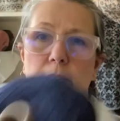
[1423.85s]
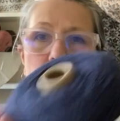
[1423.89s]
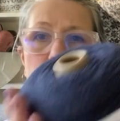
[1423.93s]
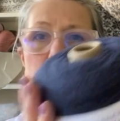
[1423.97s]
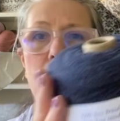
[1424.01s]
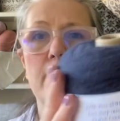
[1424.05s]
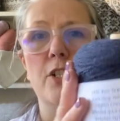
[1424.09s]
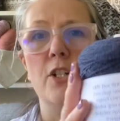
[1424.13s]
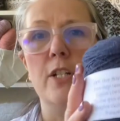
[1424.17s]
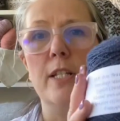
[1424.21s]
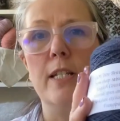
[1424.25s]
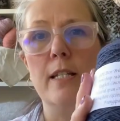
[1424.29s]
This
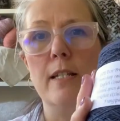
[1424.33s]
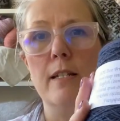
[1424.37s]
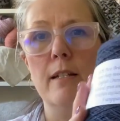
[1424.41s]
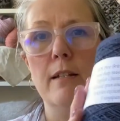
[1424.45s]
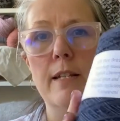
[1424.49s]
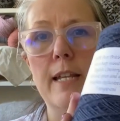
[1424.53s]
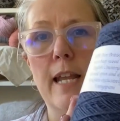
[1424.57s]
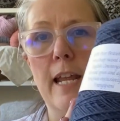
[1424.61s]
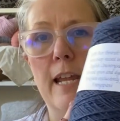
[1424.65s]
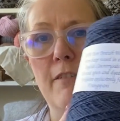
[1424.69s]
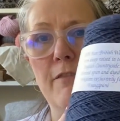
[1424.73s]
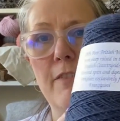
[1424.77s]
is just
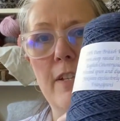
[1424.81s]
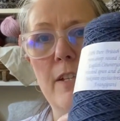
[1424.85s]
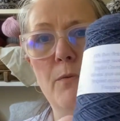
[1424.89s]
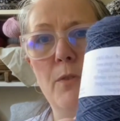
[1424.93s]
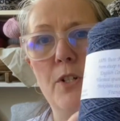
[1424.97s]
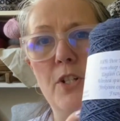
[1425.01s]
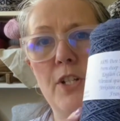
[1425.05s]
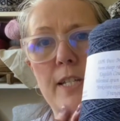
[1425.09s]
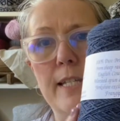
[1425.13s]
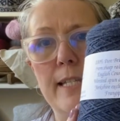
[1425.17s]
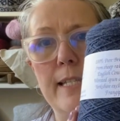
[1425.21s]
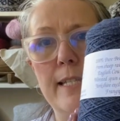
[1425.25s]
navy,
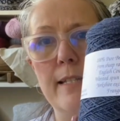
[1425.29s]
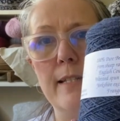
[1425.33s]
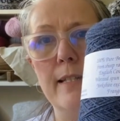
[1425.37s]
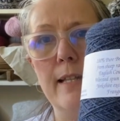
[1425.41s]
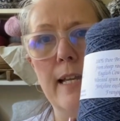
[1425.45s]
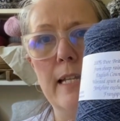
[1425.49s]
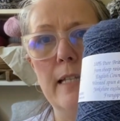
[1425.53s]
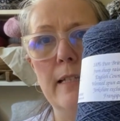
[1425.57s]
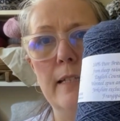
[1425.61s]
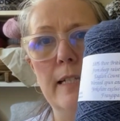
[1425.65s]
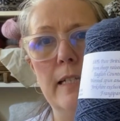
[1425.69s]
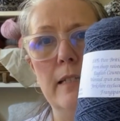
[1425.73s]
which is
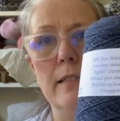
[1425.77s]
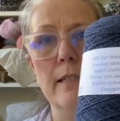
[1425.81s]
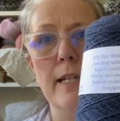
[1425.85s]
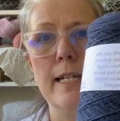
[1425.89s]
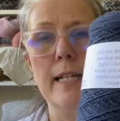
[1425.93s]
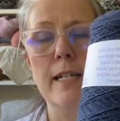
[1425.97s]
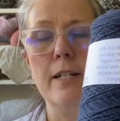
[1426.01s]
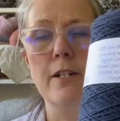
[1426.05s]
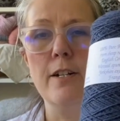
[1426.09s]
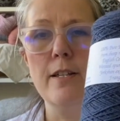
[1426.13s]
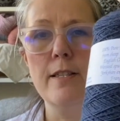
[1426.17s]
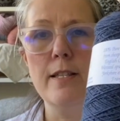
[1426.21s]
slightly
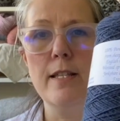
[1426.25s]
lighter